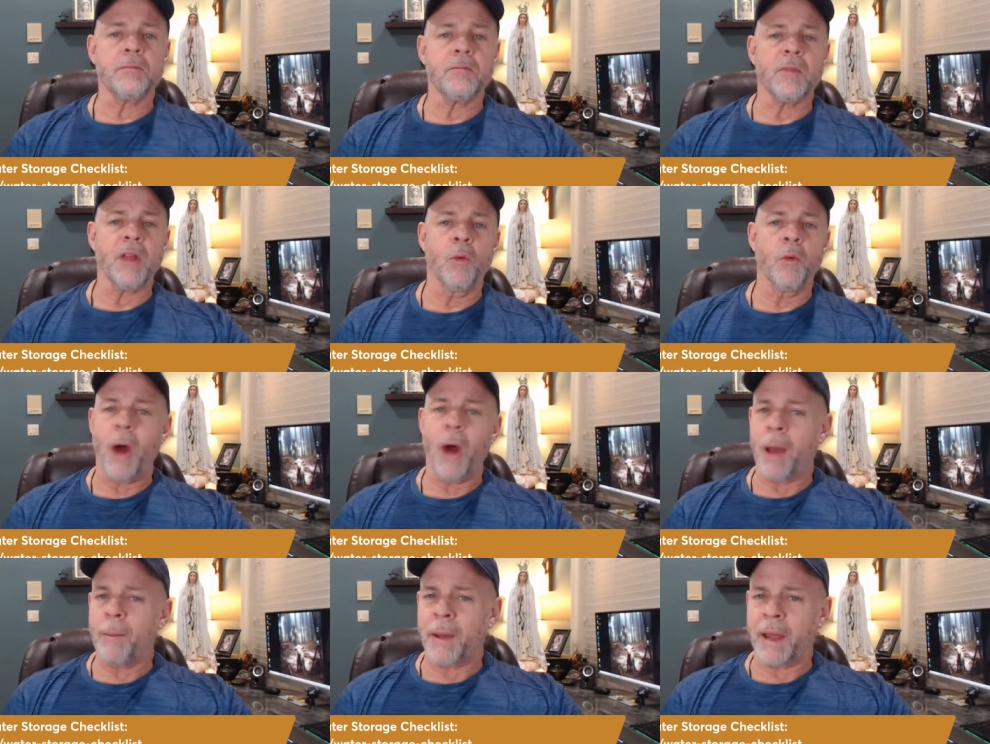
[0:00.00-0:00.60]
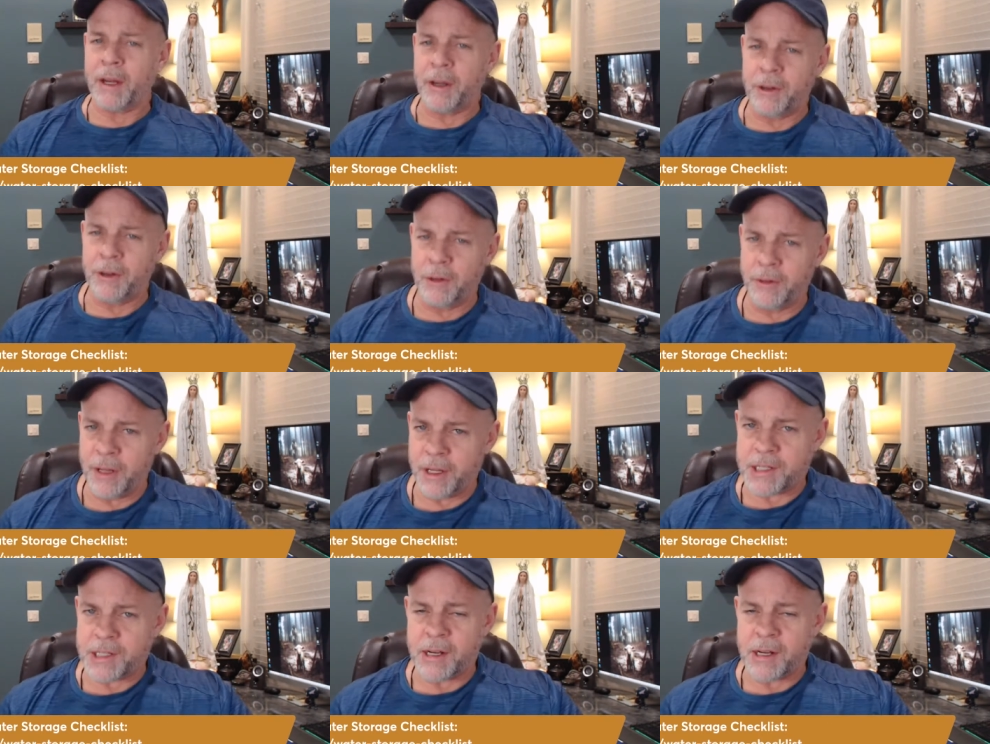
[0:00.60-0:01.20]
And why am I going to
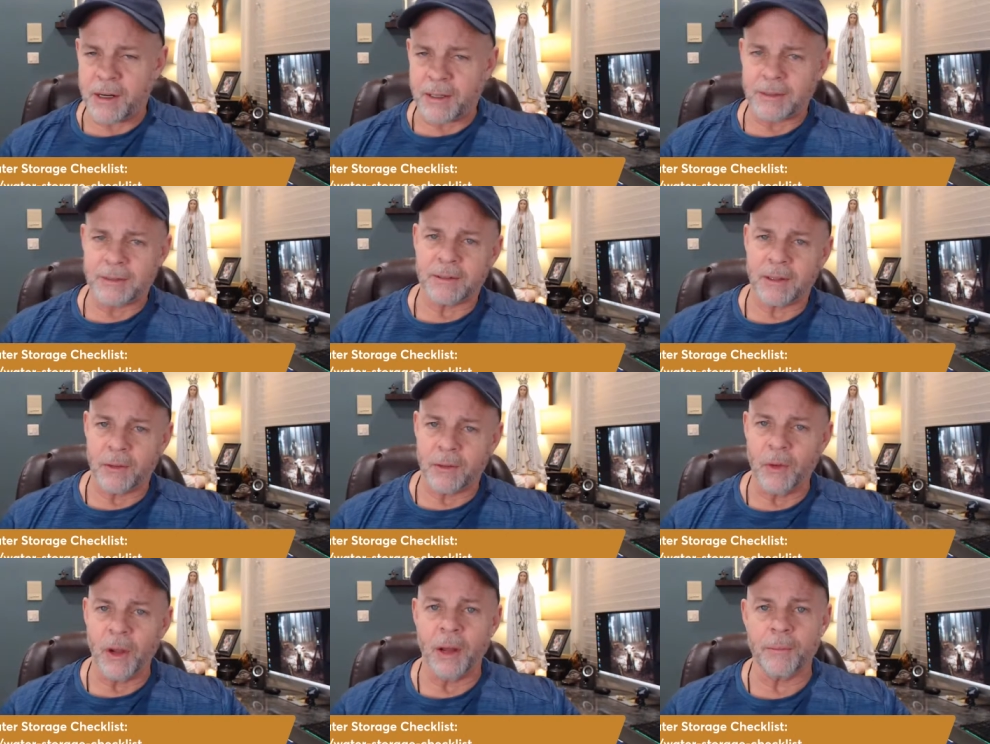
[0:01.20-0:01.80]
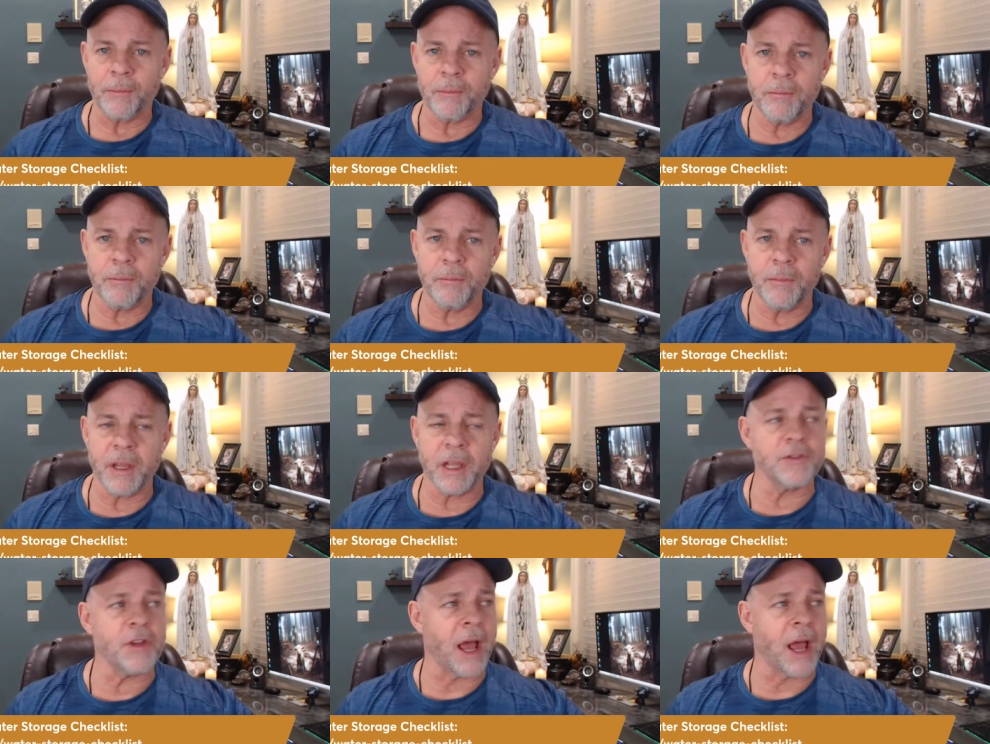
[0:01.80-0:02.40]
do this? Well,
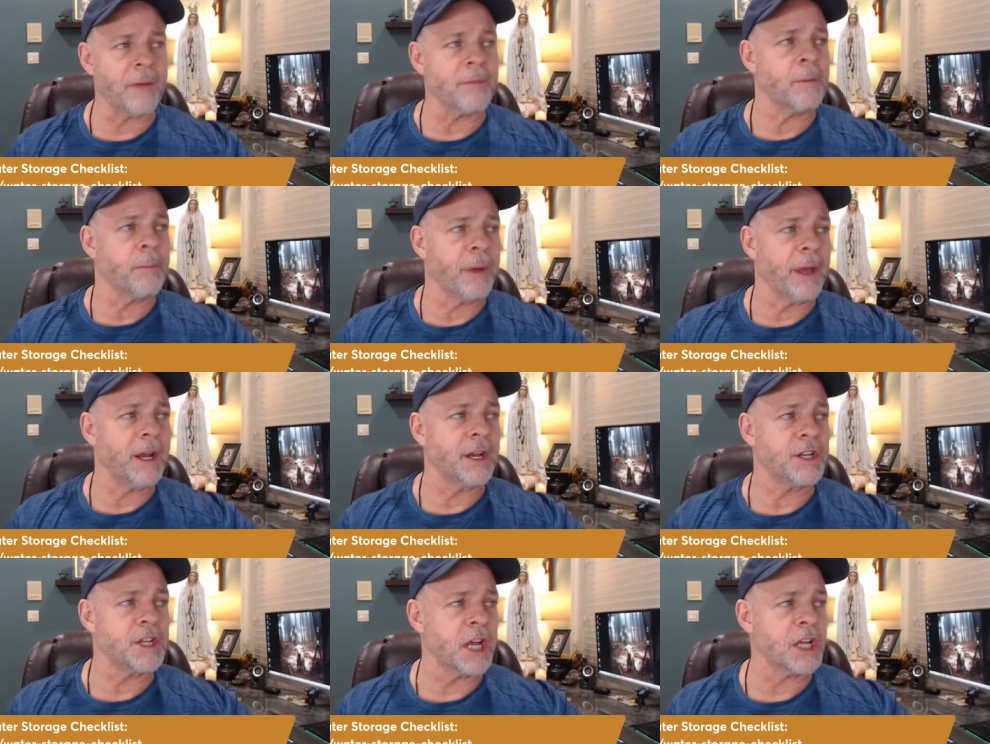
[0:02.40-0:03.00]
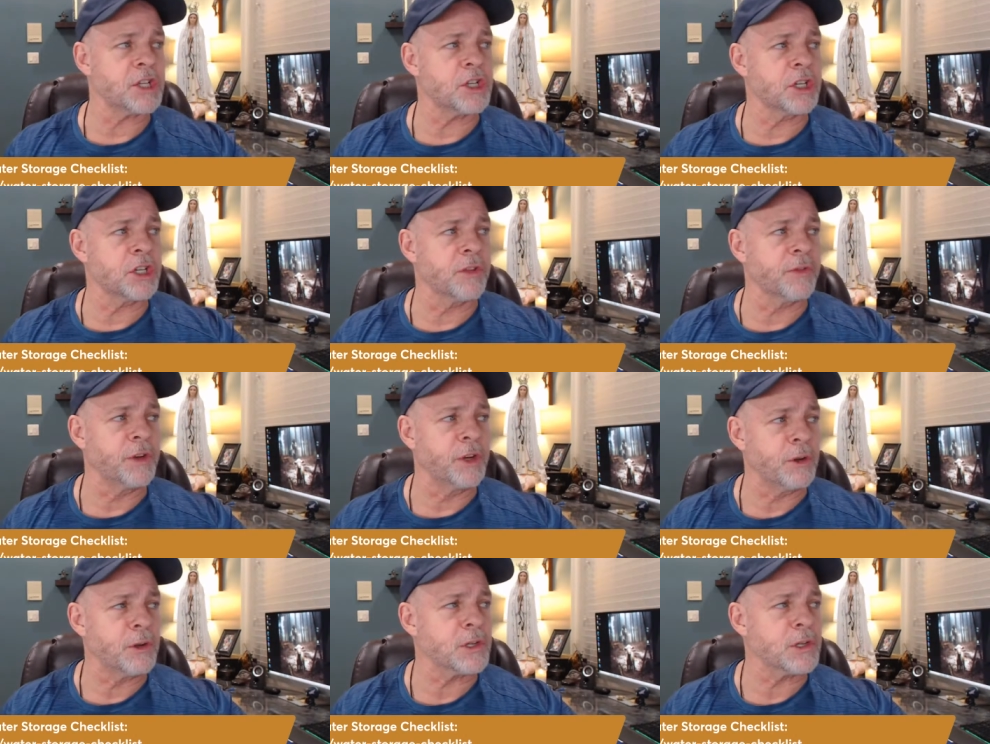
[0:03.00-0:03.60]
because you haven't paid attention to
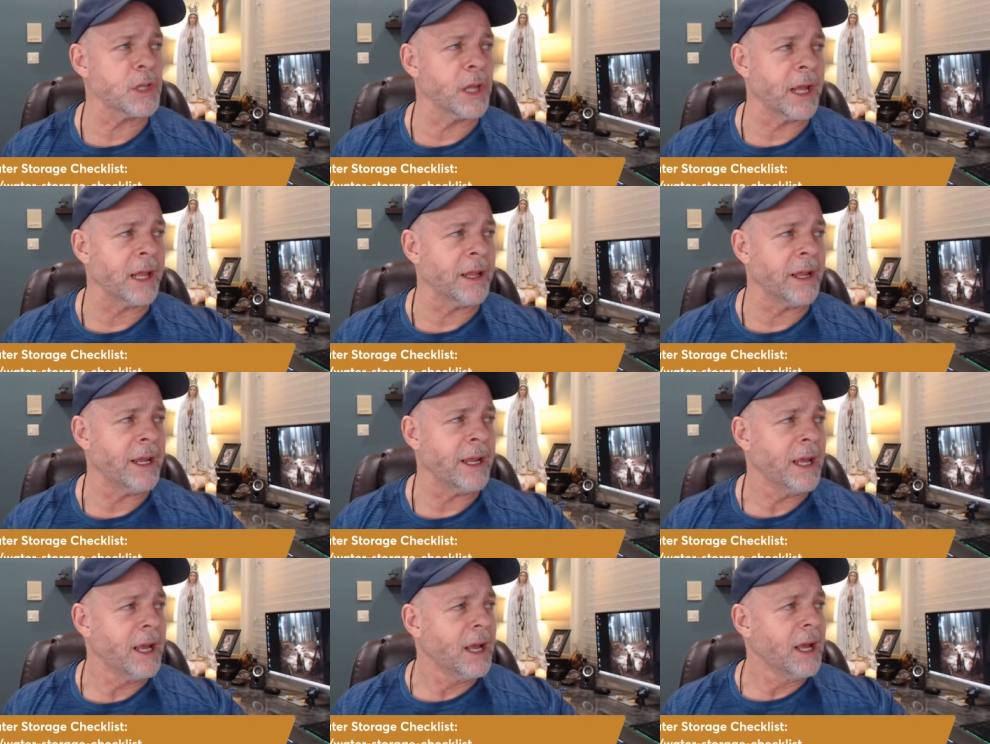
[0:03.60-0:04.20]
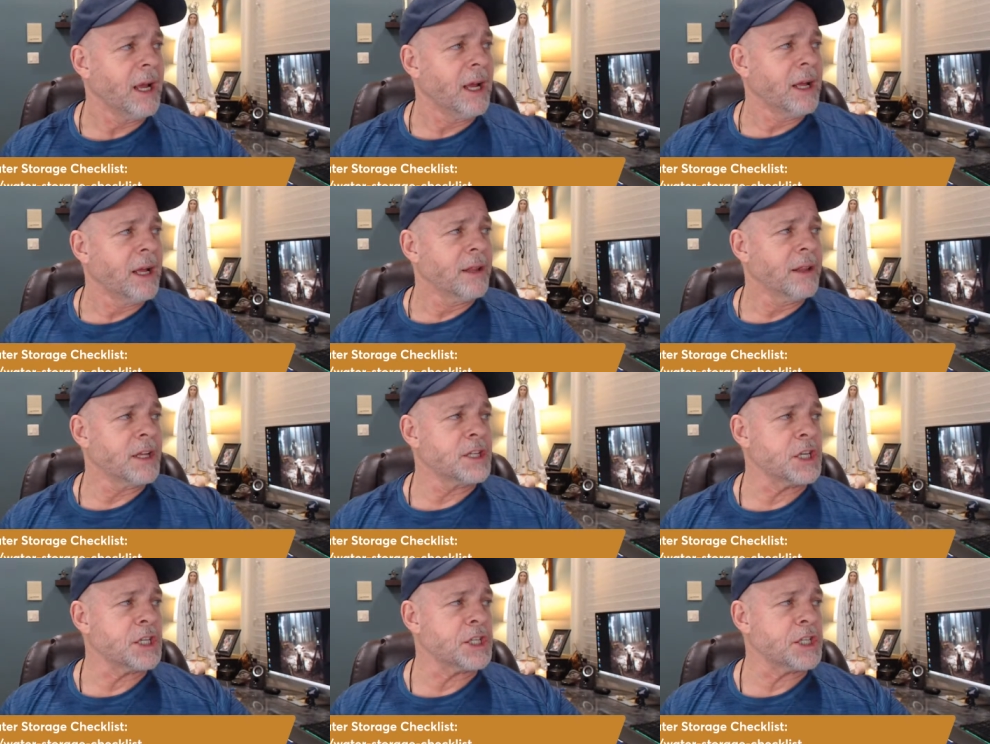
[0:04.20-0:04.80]
the news lately,
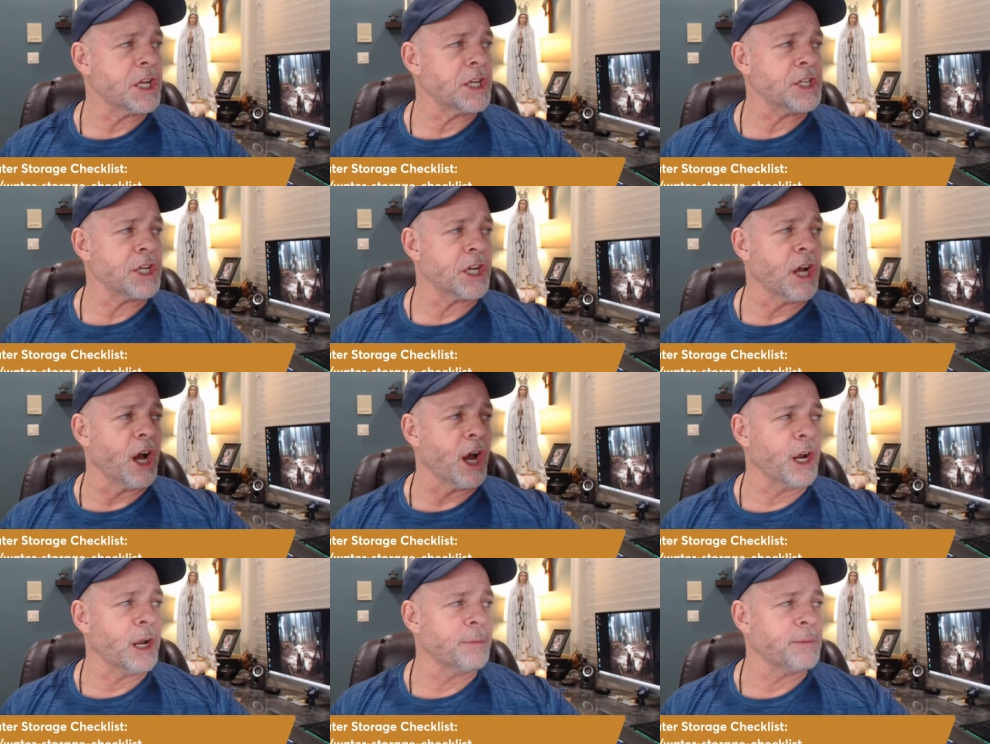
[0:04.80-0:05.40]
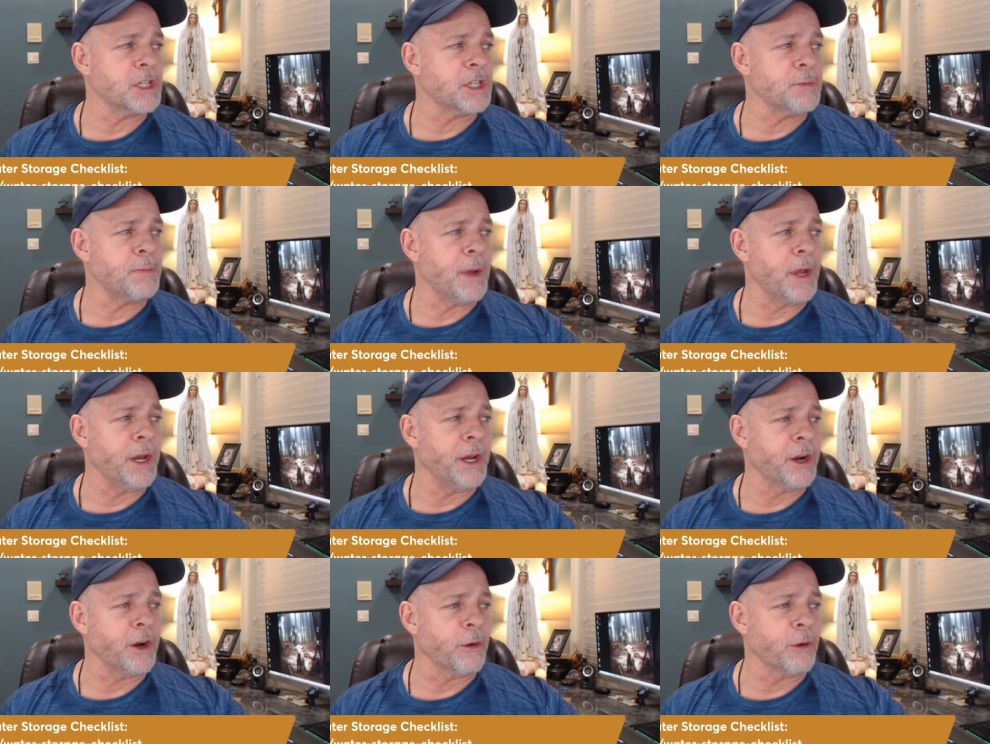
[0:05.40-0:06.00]
let's just get you caught up to
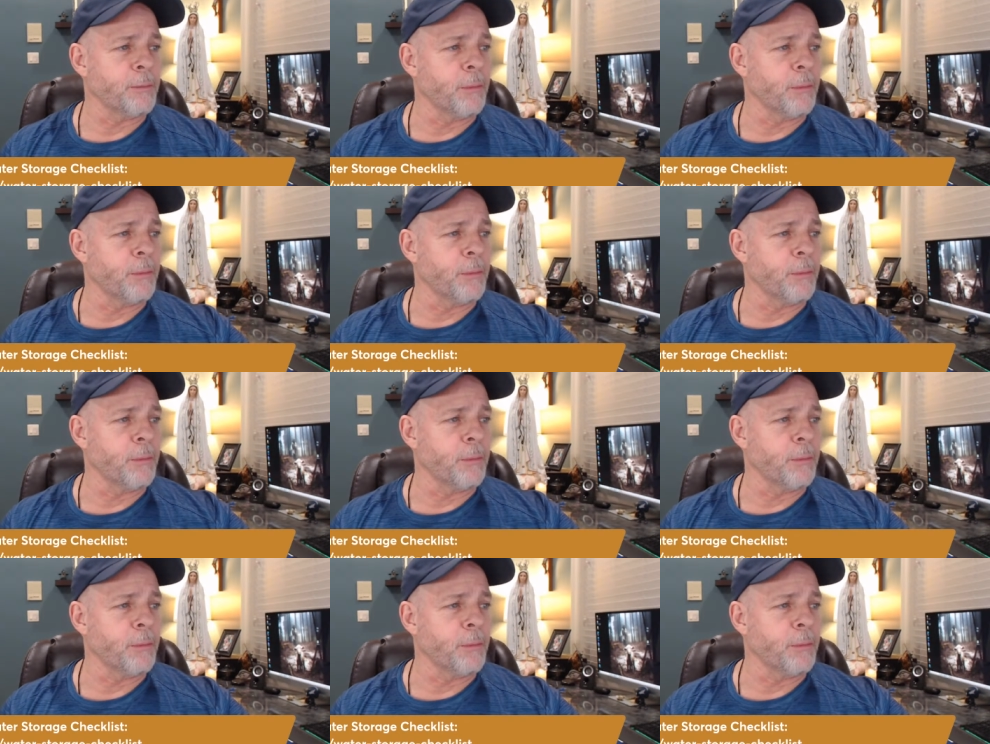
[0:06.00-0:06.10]
speed here.